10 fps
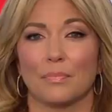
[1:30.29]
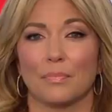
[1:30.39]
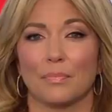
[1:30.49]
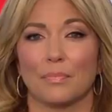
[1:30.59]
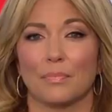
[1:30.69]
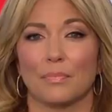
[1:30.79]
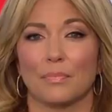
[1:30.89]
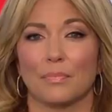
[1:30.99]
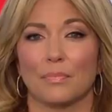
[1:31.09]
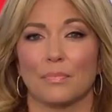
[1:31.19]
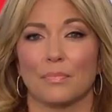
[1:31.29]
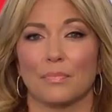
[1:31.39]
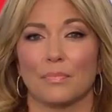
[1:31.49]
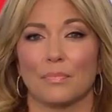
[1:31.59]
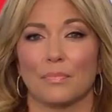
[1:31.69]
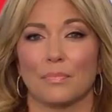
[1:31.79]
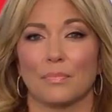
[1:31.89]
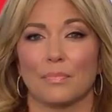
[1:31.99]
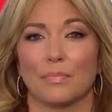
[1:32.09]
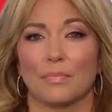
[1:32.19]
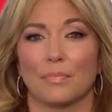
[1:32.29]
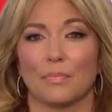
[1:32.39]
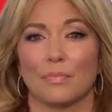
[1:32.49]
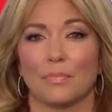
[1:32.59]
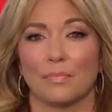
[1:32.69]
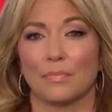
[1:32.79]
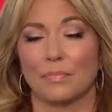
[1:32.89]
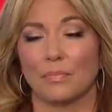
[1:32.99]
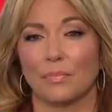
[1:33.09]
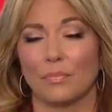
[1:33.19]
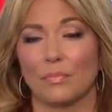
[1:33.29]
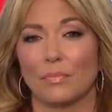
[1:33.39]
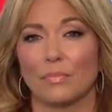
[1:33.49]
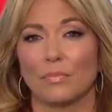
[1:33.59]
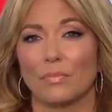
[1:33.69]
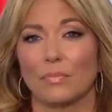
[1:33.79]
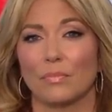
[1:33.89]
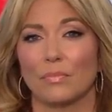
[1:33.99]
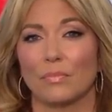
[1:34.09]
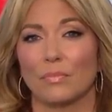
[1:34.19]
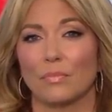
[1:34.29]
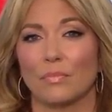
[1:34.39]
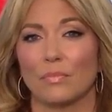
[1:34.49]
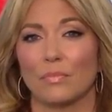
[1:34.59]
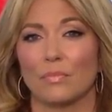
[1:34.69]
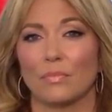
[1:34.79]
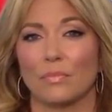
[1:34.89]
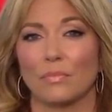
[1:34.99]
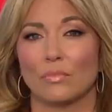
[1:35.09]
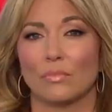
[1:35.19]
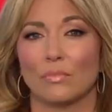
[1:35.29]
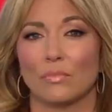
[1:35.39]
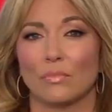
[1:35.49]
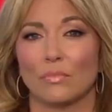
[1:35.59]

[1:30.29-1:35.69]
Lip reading: The person shown says nothing.